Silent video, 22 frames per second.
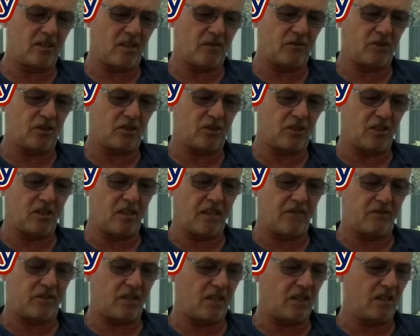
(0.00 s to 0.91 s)
I'm just gonna
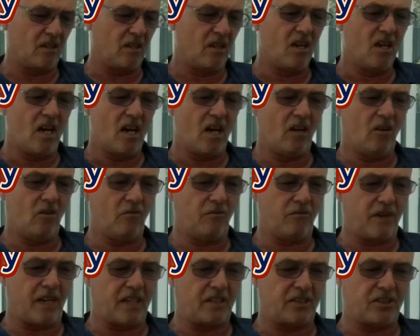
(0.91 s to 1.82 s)
have the
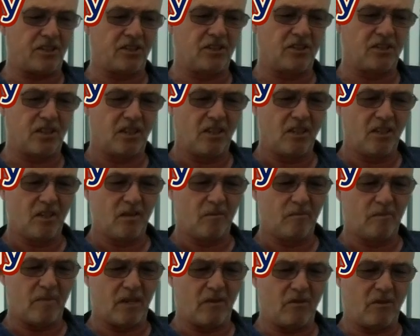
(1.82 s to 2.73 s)
old-fashioned
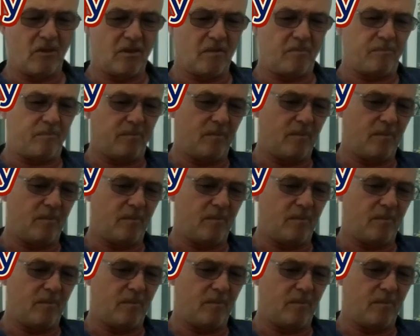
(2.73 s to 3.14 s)
motor